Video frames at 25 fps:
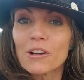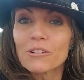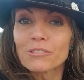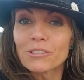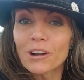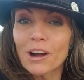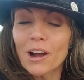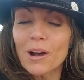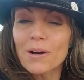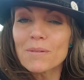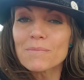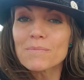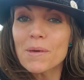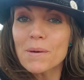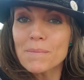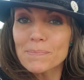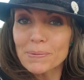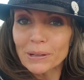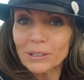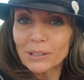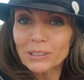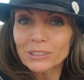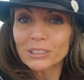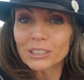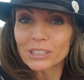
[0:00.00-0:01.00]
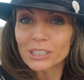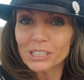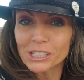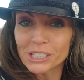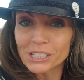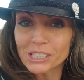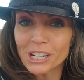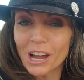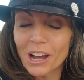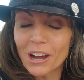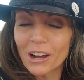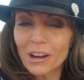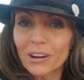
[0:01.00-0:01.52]
from the Builder
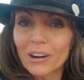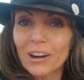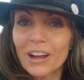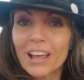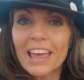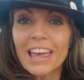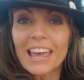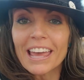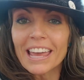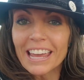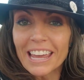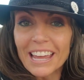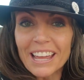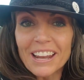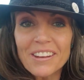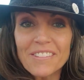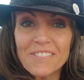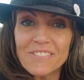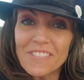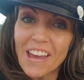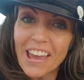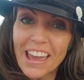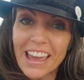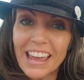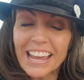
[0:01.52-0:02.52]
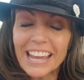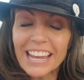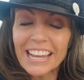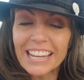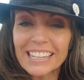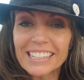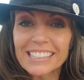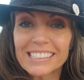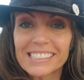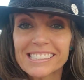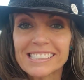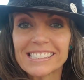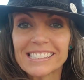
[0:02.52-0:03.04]
Show in
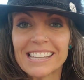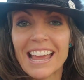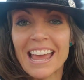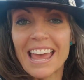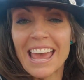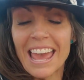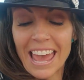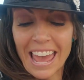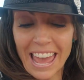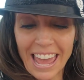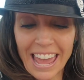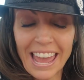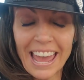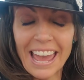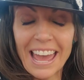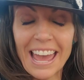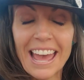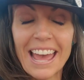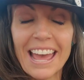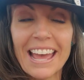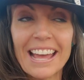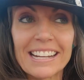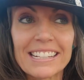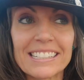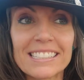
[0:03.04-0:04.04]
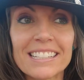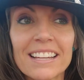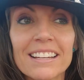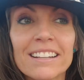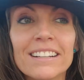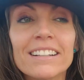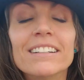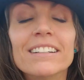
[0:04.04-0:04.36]
Vegas, and